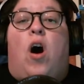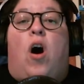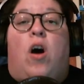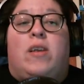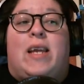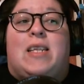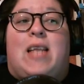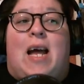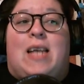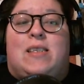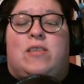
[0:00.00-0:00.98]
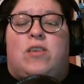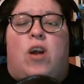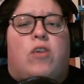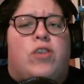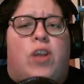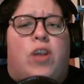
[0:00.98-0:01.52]
Online classes
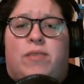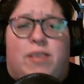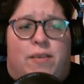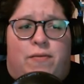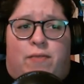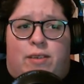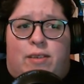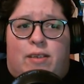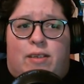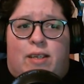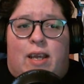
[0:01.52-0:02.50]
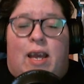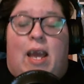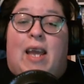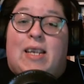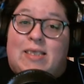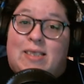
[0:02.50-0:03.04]
are no different,
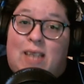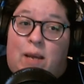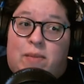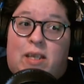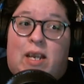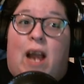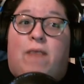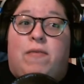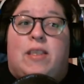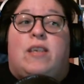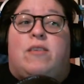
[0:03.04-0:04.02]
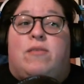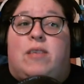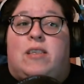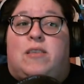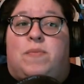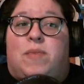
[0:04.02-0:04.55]
except that everything you
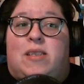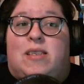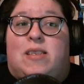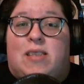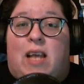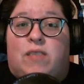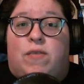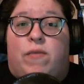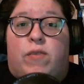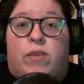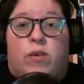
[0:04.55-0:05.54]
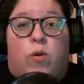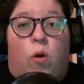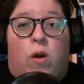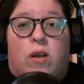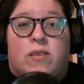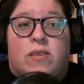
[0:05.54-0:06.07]
need to be successful for the
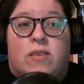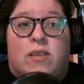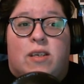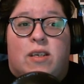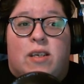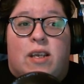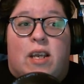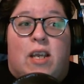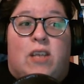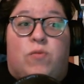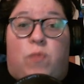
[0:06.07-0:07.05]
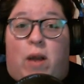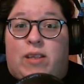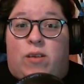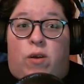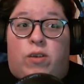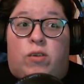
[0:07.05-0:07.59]
course is right
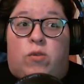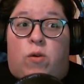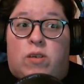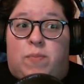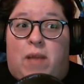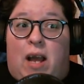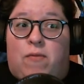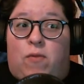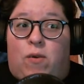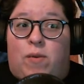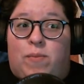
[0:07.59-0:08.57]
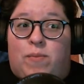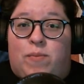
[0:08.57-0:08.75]
there on your course platform,